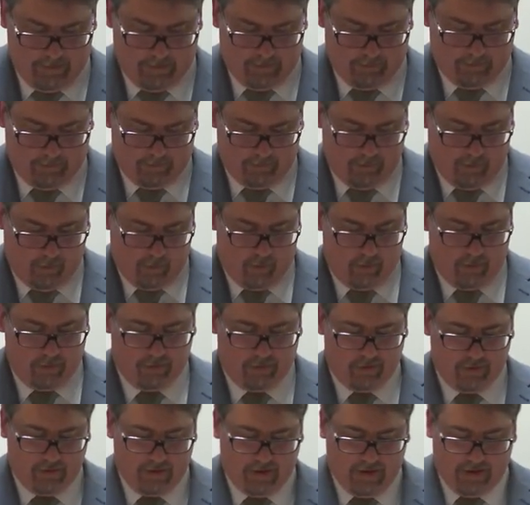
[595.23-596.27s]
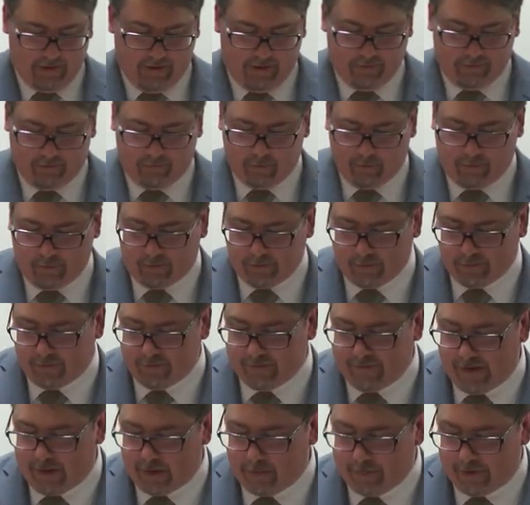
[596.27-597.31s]
So the origin and historical
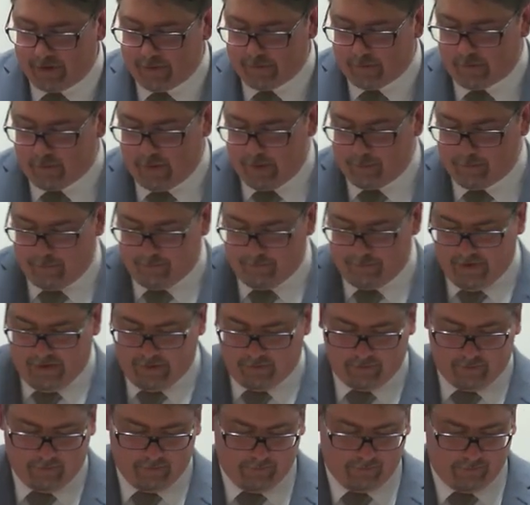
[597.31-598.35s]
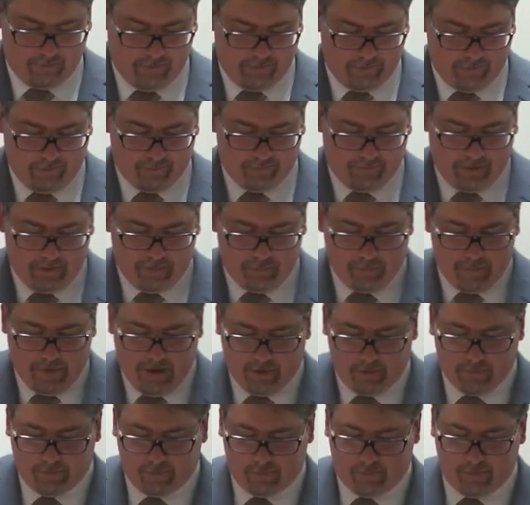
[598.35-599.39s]
development of the Great Perfection vis-a-vis
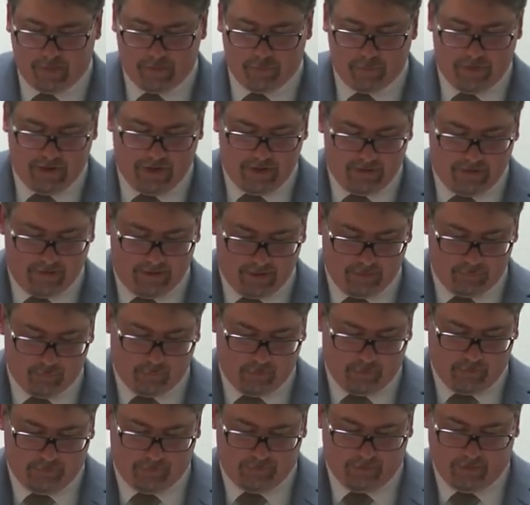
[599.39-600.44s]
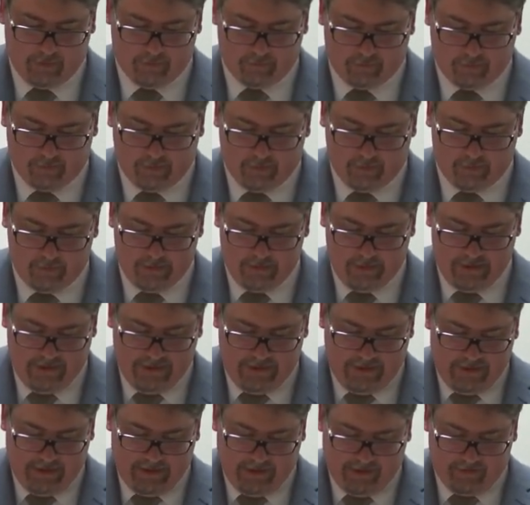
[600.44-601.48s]
mainstream Indian Buddhist Tantra
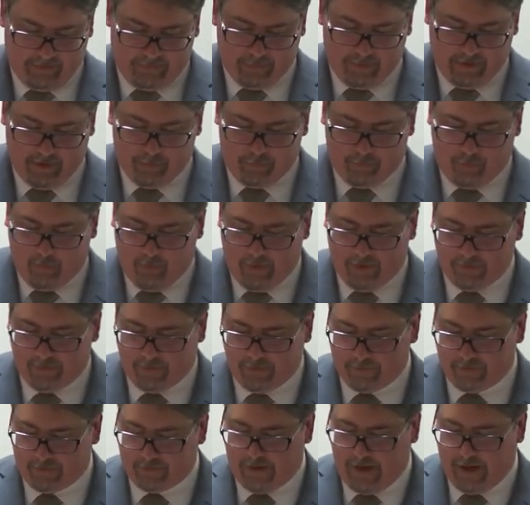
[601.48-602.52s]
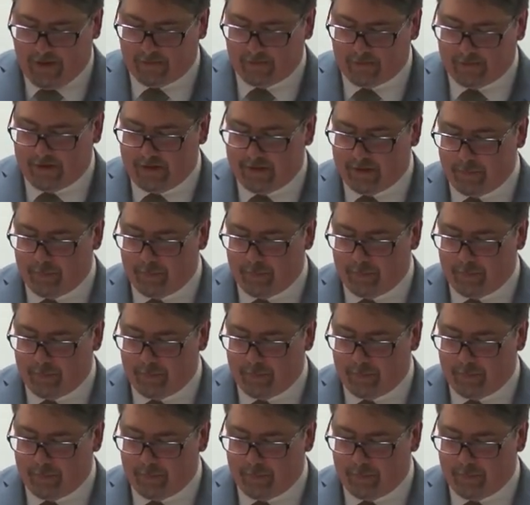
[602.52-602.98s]
has been a point of scholarly